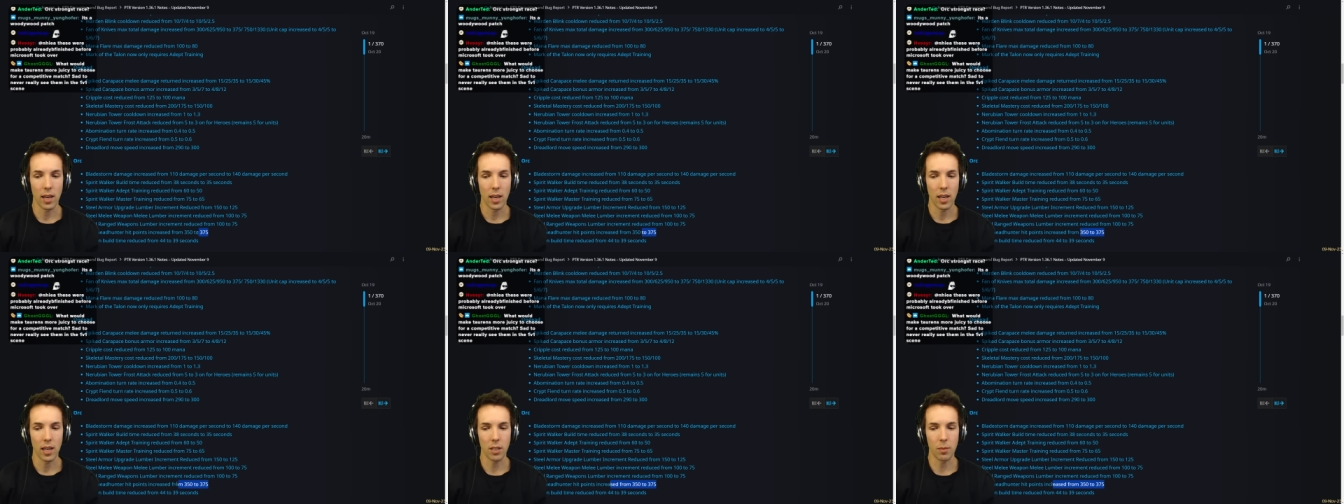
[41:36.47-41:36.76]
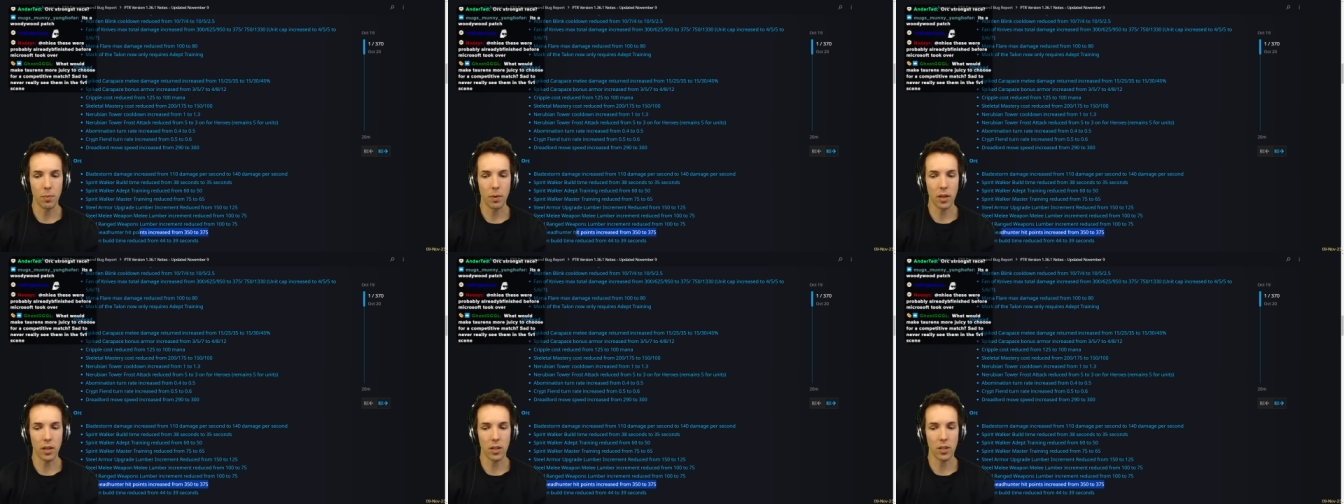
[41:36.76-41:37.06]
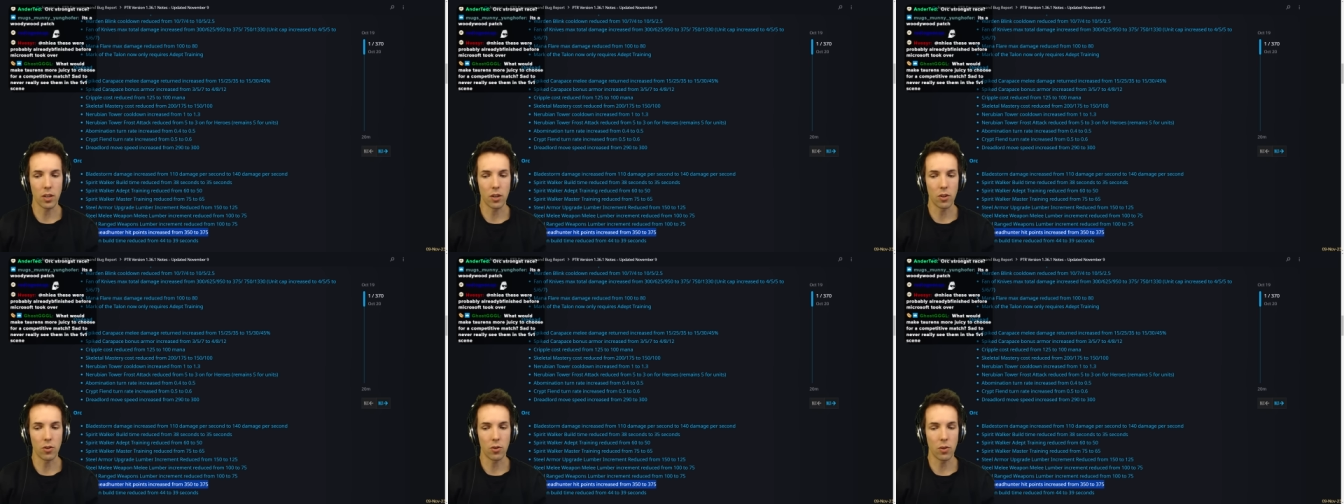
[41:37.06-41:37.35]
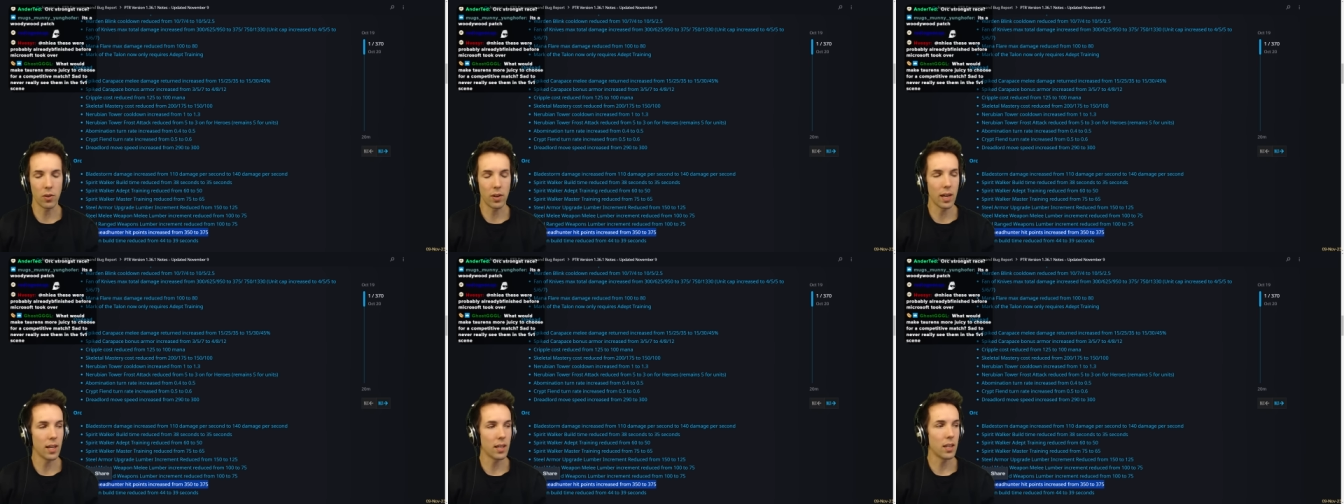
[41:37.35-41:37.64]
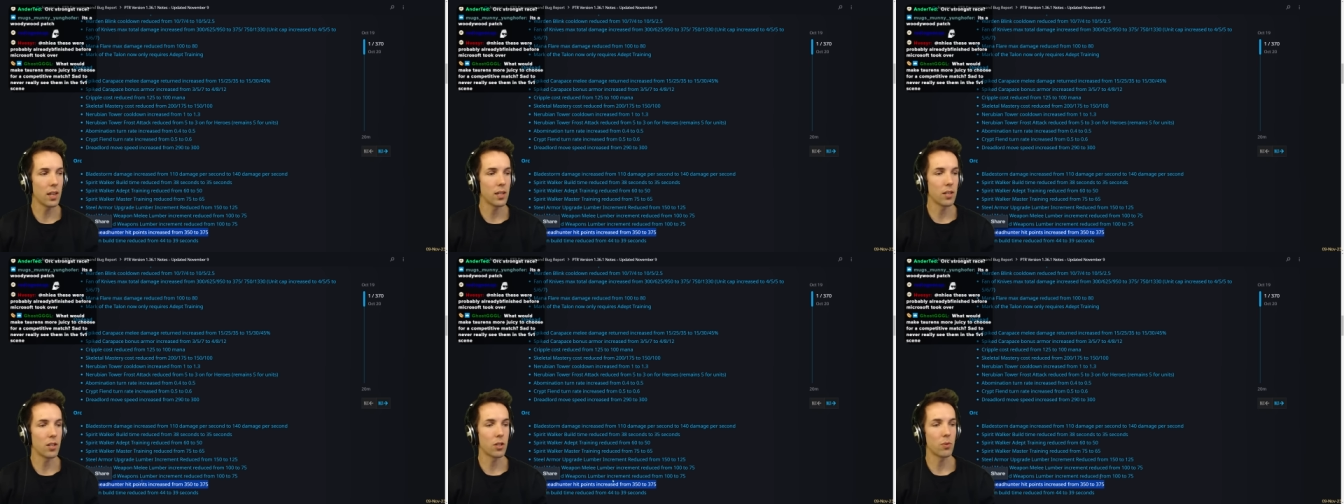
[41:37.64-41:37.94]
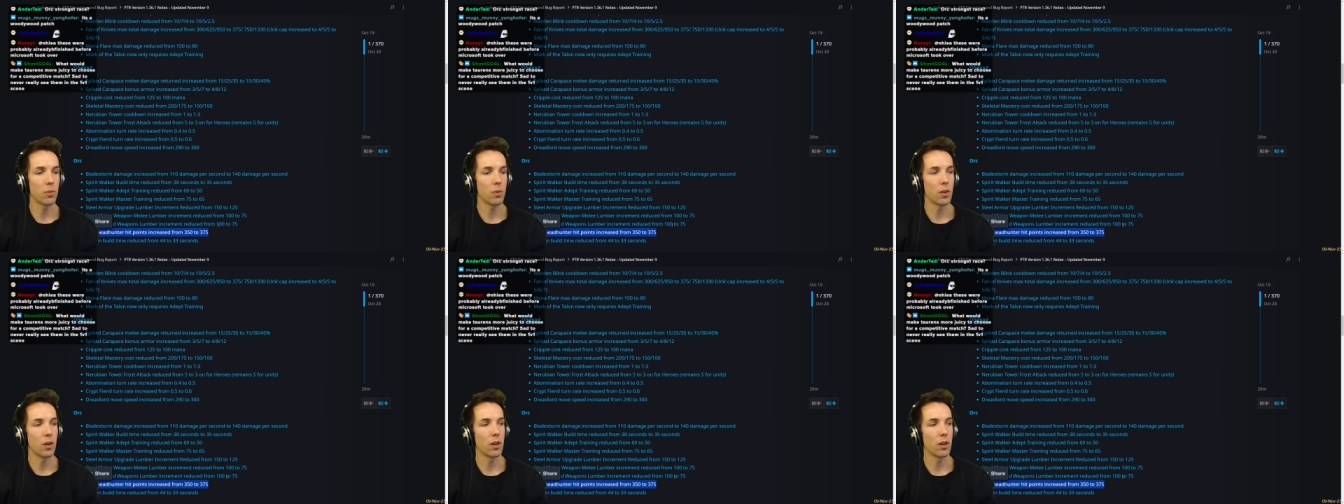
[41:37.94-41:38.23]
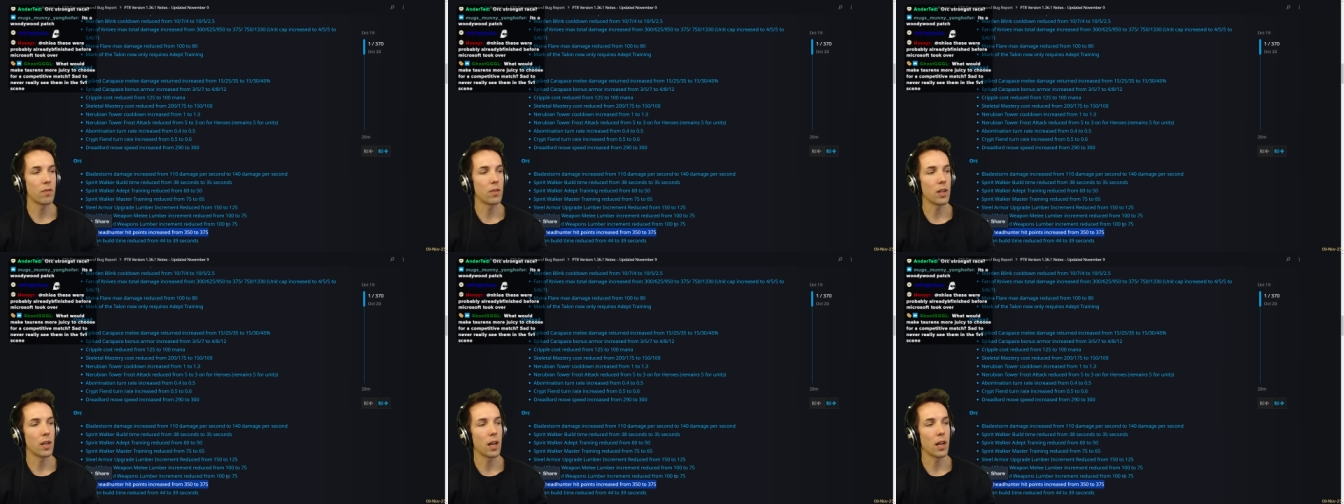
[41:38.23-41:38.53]
is because the troll headhunters were
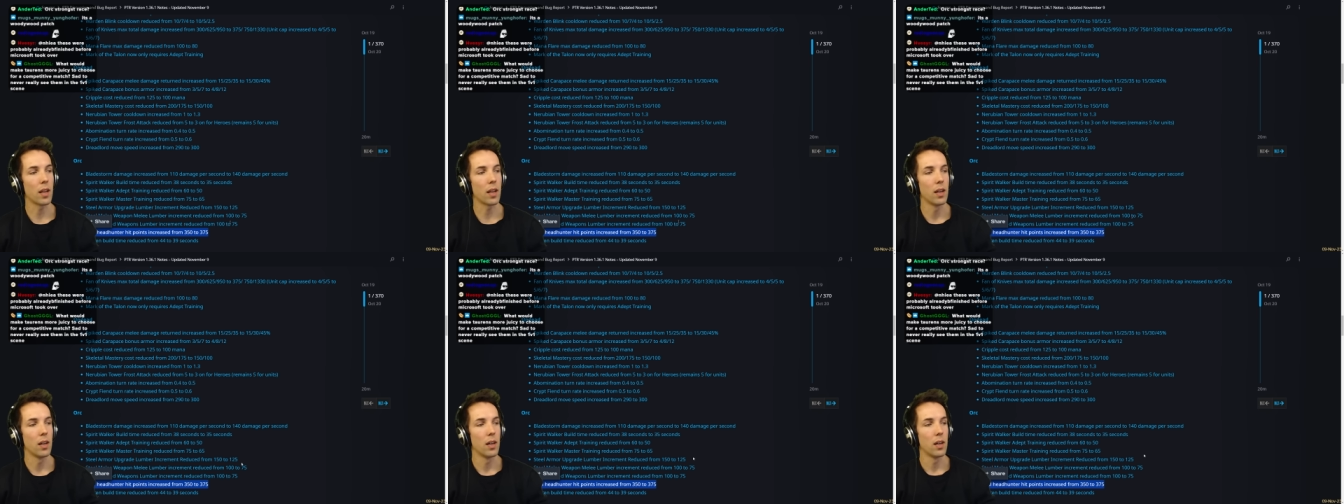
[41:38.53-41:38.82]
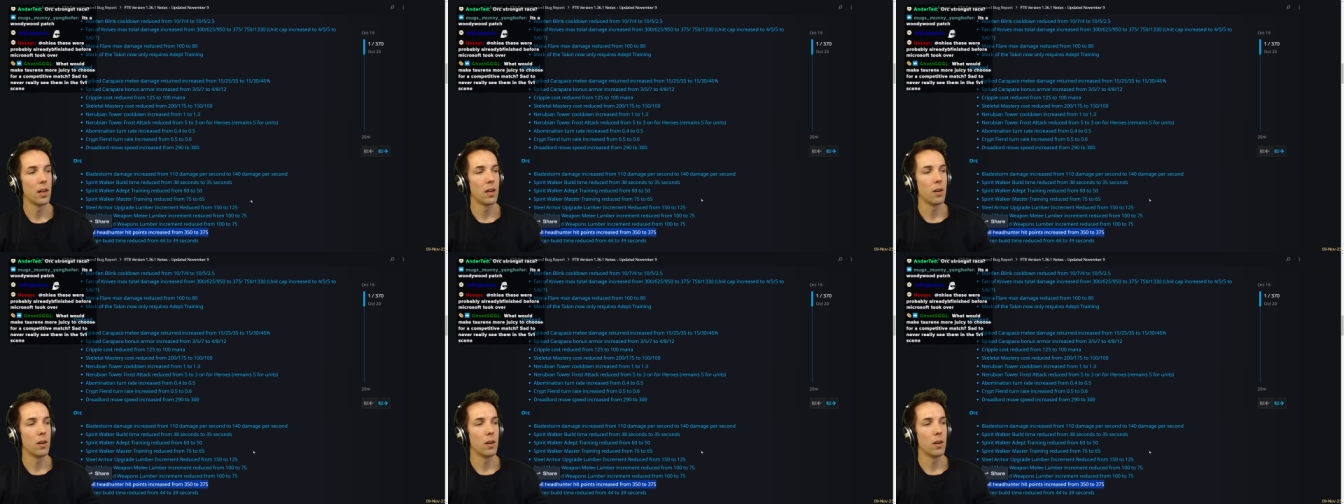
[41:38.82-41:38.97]
nerfed again,